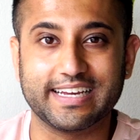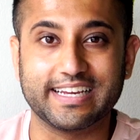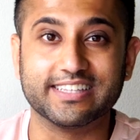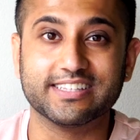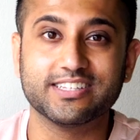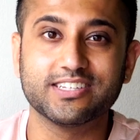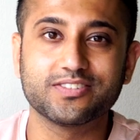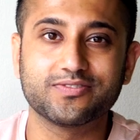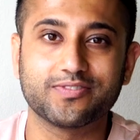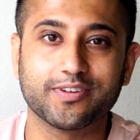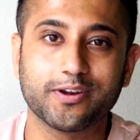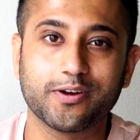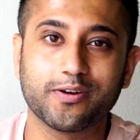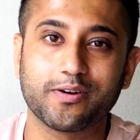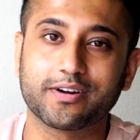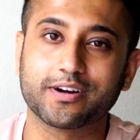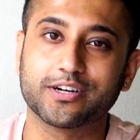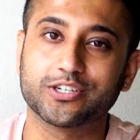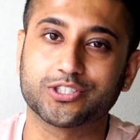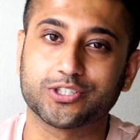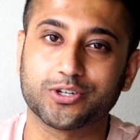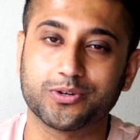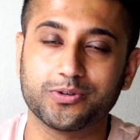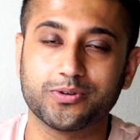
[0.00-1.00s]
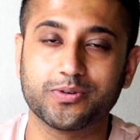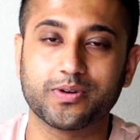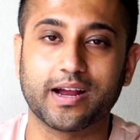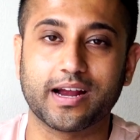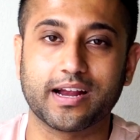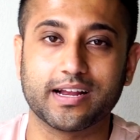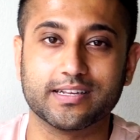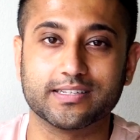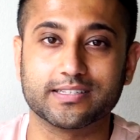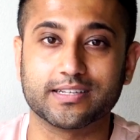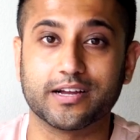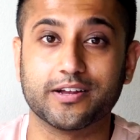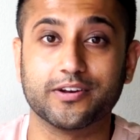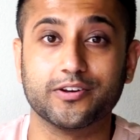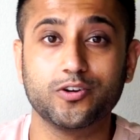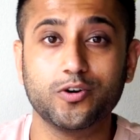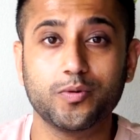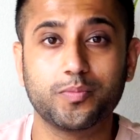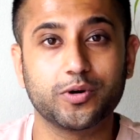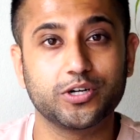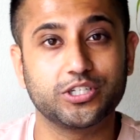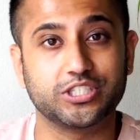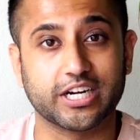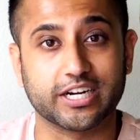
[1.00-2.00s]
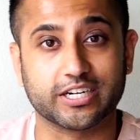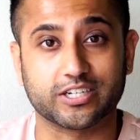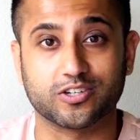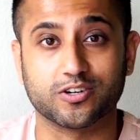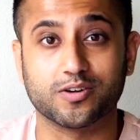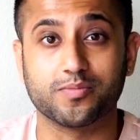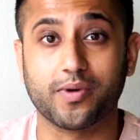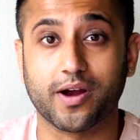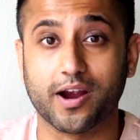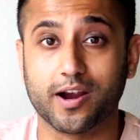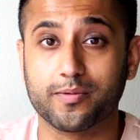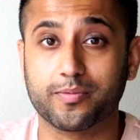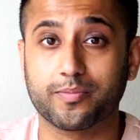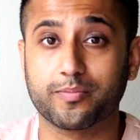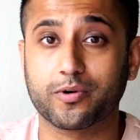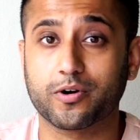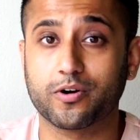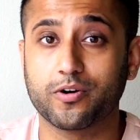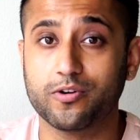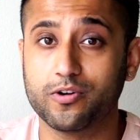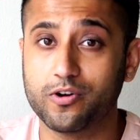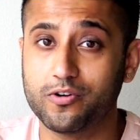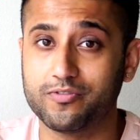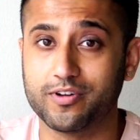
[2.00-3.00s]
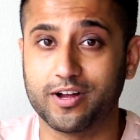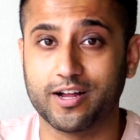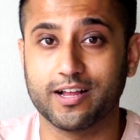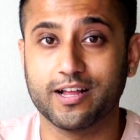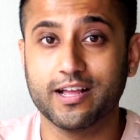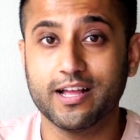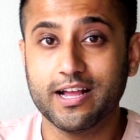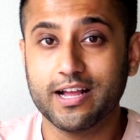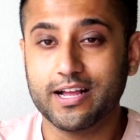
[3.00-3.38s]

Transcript: In this video, I'm going to show you guys a new projector by Crenova.